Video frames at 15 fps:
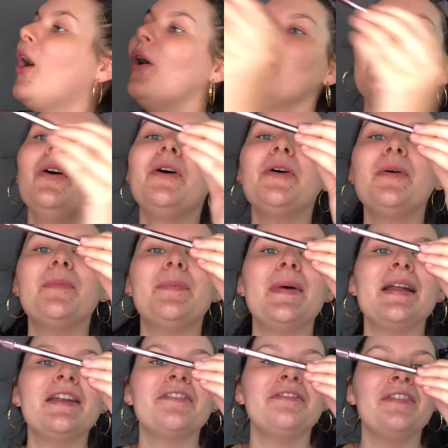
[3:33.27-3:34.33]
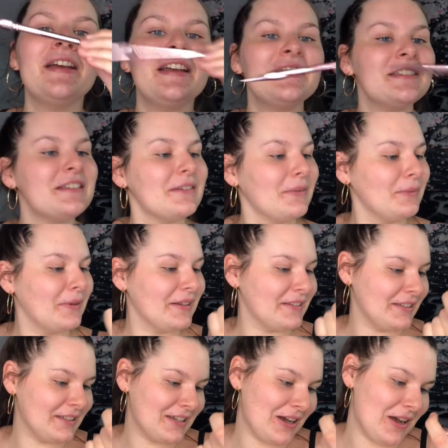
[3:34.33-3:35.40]
Ooh, Benefit, what is
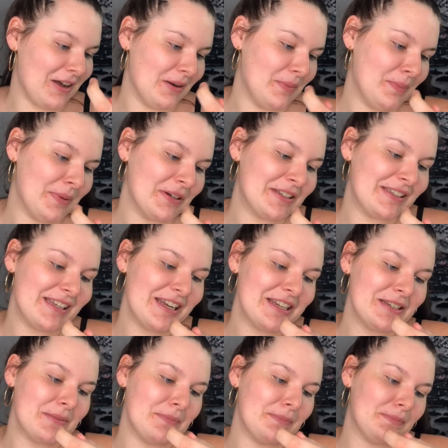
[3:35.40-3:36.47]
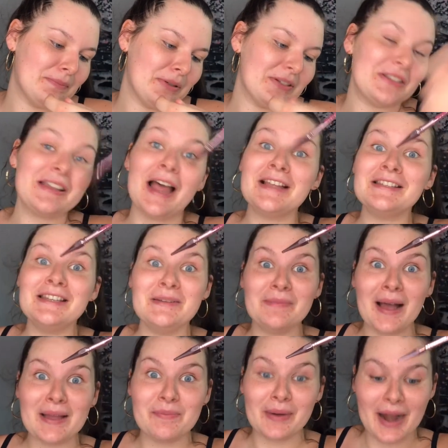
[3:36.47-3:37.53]
this called? Precis Precisely
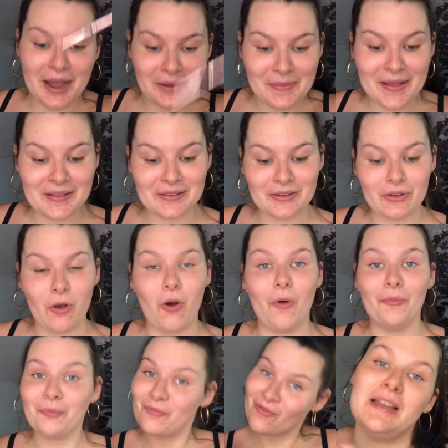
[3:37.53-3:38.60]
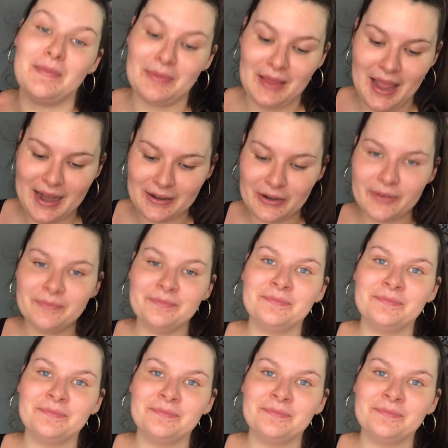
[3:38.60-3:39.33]
My Brow Pencil. Lip liner.